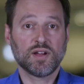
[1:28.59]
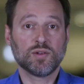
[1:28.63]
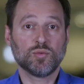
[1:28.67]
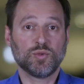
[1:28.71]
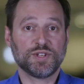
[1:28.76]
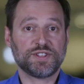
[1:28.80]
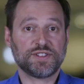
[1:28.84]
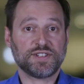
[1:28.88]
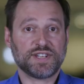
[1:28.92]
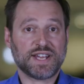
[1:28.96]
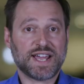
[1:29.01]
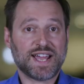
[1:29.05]

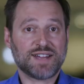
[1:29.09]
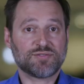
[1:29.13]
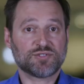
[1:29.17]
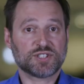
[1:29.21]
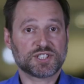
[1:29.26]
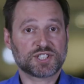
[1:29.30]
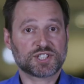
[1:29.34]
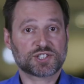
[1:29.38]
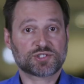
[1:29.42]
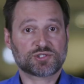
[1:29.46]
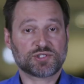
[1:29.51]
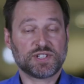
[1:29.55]
With the average
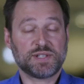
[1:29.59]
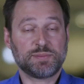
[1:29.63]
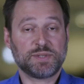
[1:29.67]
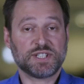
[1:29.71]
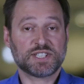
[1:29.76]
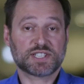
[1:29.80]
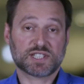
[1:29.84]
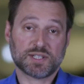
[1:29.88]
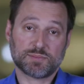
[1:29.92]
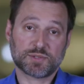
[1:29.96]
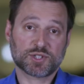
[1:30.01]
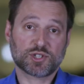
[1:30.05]
streaming
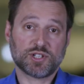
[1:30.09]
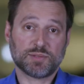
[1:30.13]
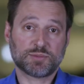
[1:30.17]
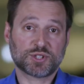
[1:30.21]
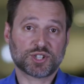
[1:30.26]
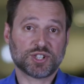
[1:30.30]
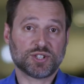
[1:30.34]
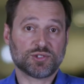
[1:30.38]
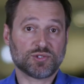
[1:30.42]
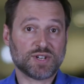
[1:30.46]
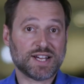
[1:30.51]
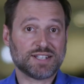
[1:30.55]

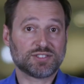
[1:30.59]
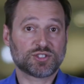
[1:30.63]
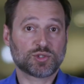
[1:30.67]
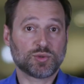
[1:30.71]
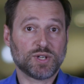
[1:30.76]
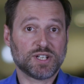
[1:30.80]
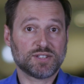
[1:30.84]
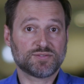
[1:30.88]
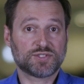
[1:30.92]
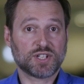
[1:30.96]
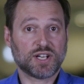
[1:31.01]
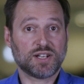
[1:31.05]
subscription around
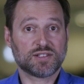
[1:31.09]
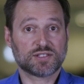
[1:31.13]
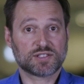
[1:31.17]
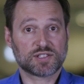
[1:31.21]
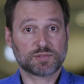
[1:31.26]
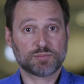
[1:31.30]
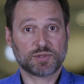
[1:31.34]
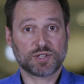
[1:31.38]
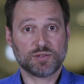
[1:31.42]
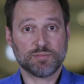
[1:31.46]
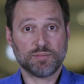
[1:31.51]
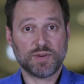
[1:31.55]

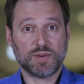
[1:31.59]
$12 per